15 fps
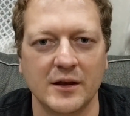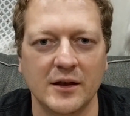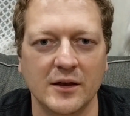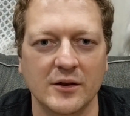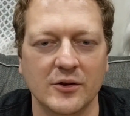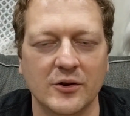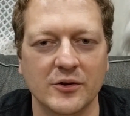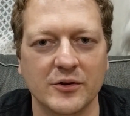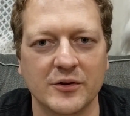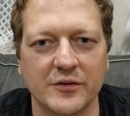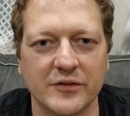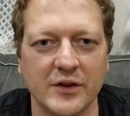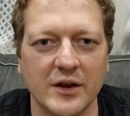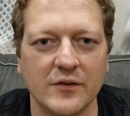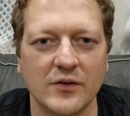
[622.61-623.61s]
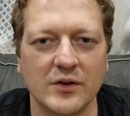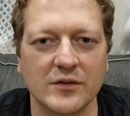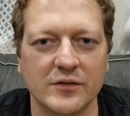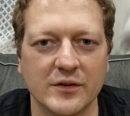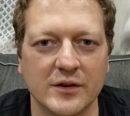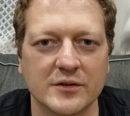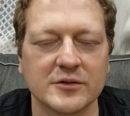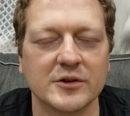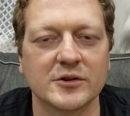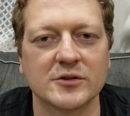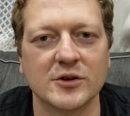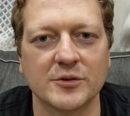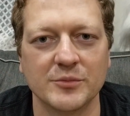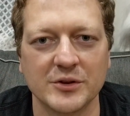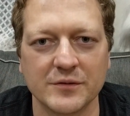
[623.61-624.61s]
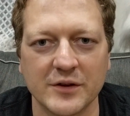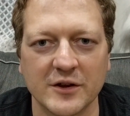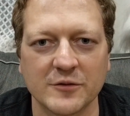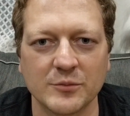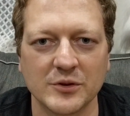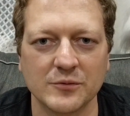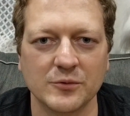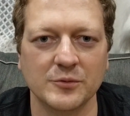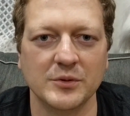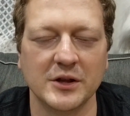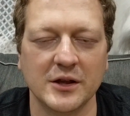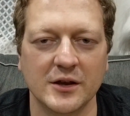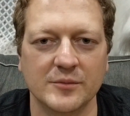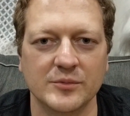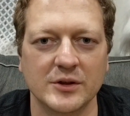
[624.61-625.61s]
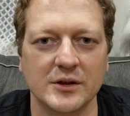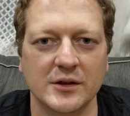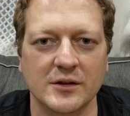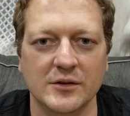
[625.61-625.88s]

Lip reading: and all your savings and long-term investment would be kept